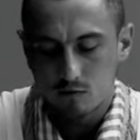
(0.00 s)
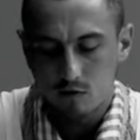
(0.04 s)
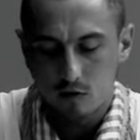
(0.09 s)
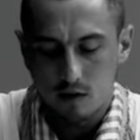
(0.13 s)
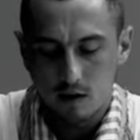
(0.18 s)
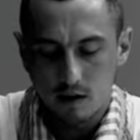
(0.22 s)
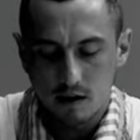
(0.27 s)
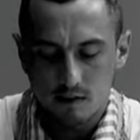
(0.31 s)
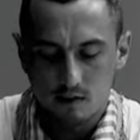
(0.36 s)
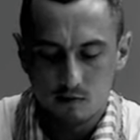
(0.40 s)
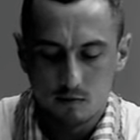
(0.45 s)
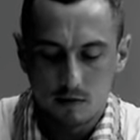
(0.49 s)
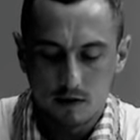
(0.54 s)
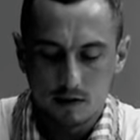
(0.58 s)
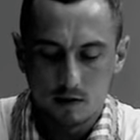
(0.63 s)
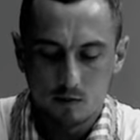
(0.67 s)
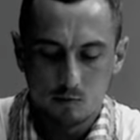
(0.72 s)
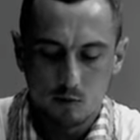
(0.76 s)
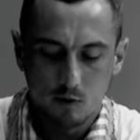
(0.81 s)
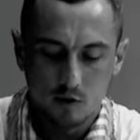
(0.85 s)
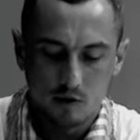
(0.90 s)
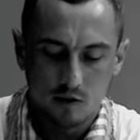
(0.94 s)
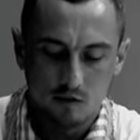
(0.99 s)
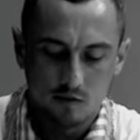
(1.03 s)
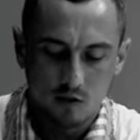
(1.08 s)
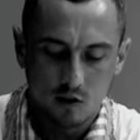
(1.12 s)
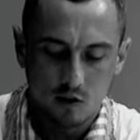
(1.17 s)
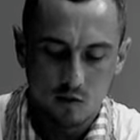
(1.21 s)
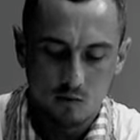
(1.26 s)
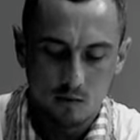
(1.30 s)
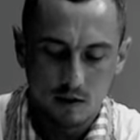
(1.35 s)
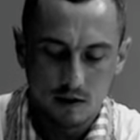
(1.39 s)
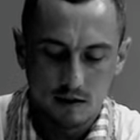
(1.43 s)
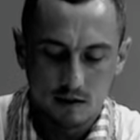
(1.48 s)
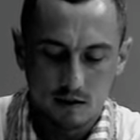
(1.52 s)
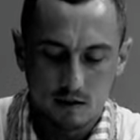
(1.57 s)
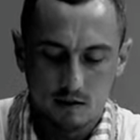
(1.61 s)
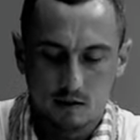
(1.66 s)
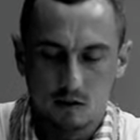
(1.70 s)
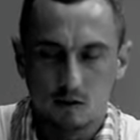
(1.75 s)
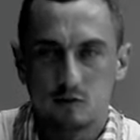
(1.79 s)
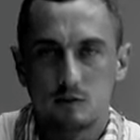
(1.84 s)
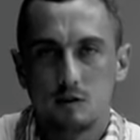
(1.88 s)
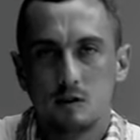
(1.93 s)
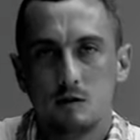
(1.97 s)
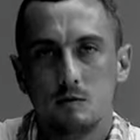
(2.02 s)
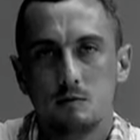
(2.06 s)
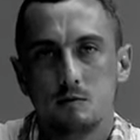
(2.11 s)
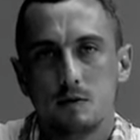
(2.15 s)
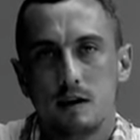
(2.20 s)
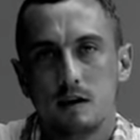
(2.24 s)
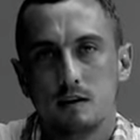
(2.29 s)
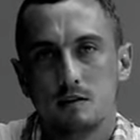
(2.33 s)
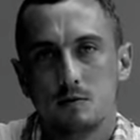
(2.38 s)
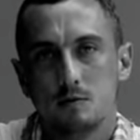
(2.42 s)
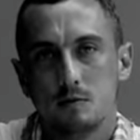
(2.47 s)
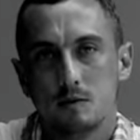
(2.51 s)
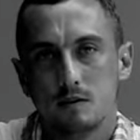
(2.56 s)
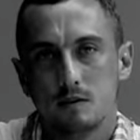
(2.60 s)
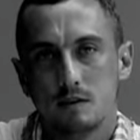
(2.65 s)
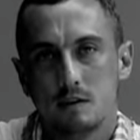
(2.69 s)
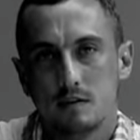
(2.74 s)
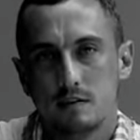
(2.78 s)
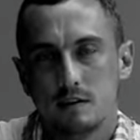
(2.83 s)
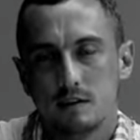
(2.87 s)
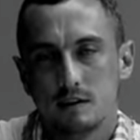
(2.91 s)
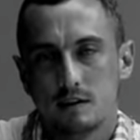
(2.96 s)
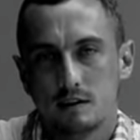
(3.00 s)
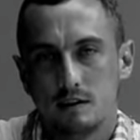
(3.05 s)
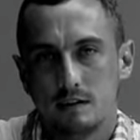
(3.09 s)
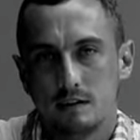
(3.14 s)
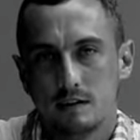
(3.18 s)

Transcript: try to make a point of not making long-term plans because I think it